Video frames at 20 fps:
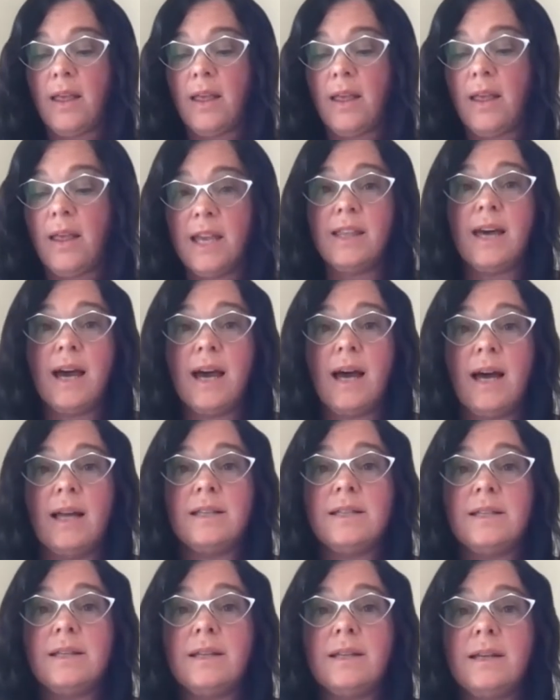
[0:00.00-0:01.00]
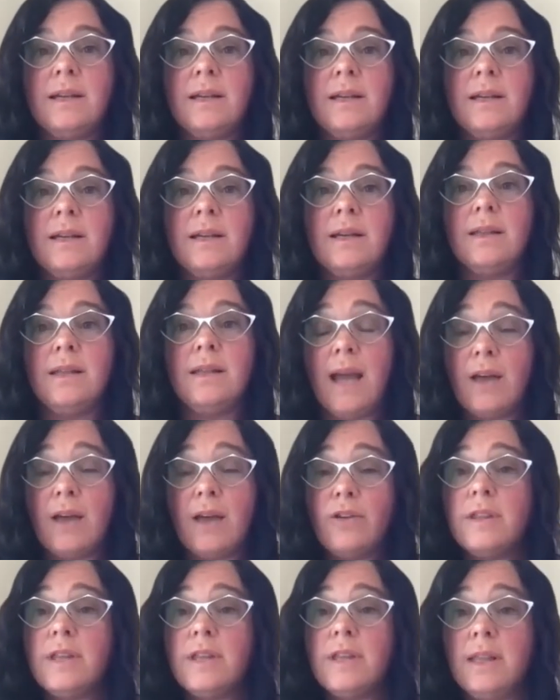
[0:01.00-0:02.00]
I think that
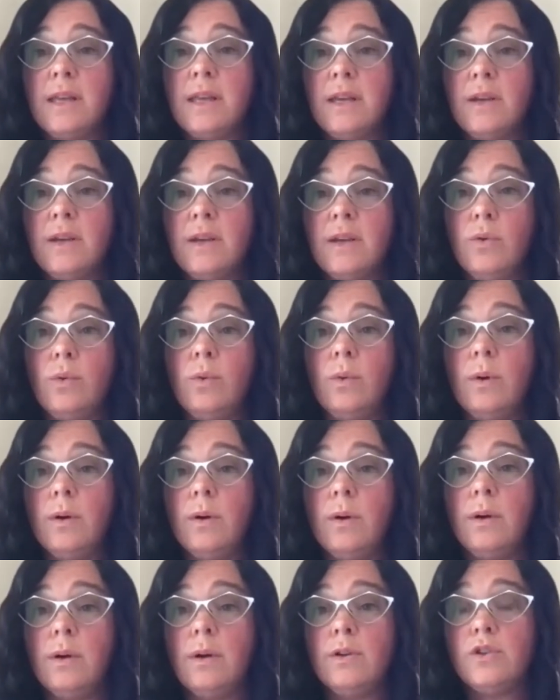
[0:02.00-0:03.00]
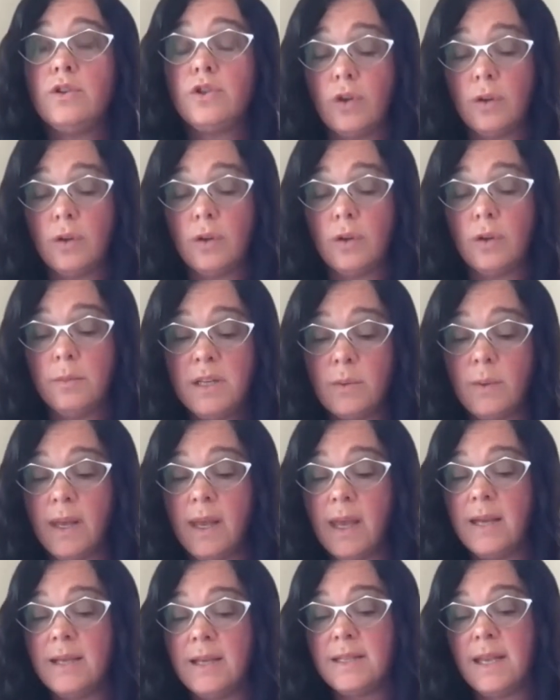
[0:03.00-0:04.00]
the other thing that you should be
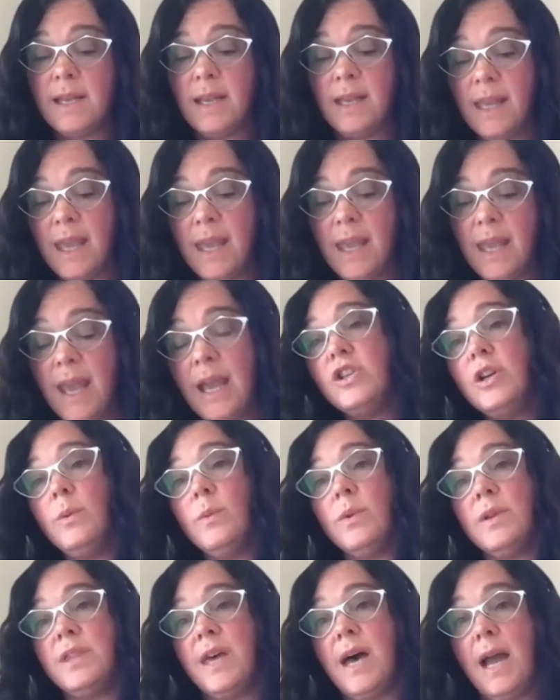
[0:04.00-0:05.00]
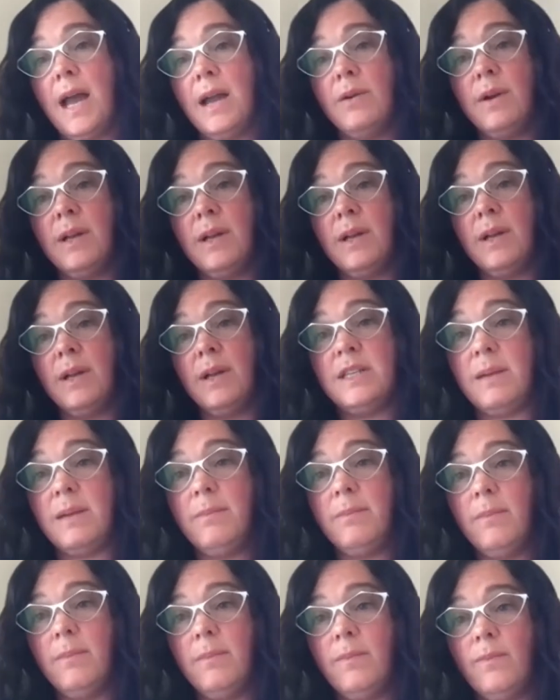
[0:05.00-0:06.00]
doing is engaging with the hiring
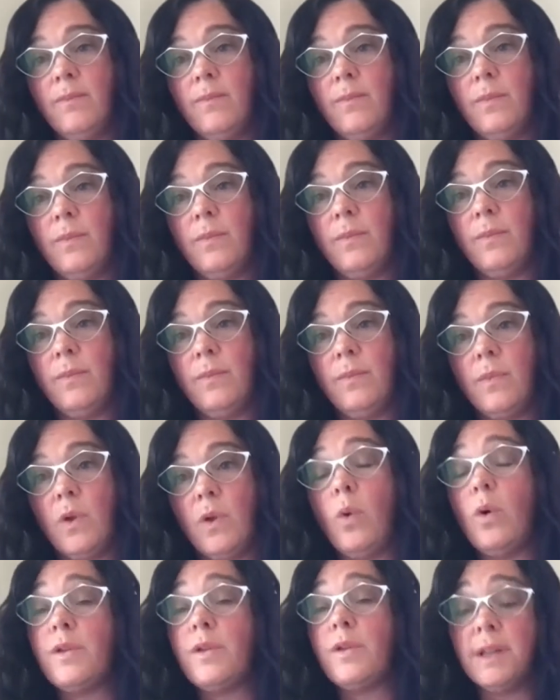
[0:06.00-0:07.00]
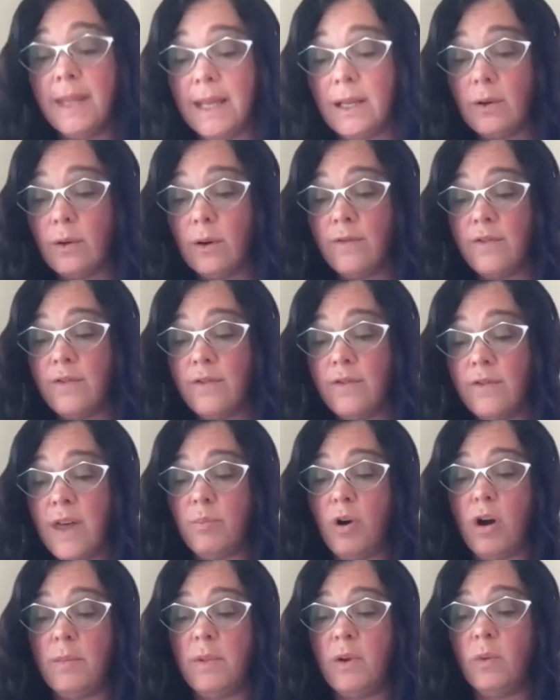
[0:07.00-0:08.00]
team or the leader of
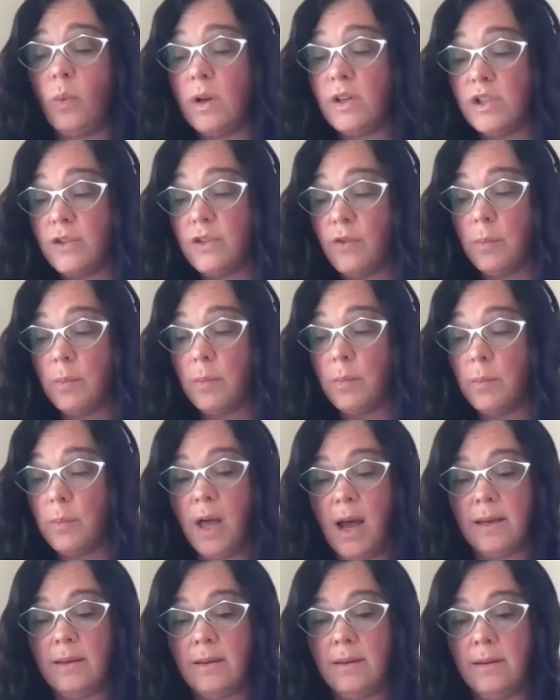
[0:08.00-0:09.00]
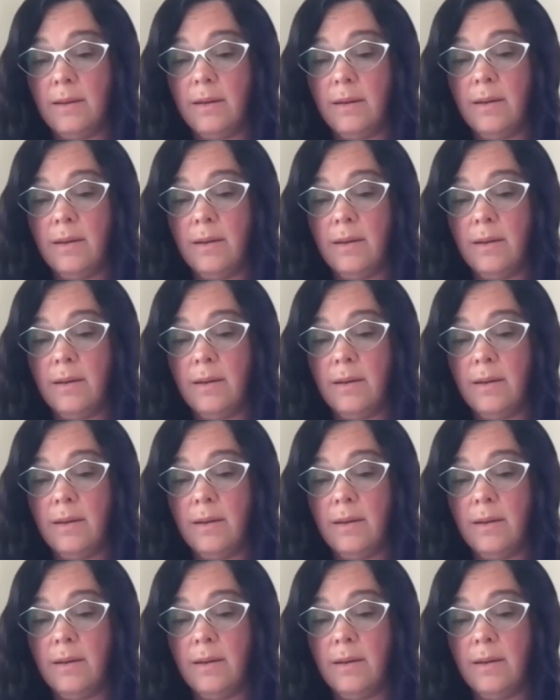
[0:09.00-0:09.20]
that department once you've applied.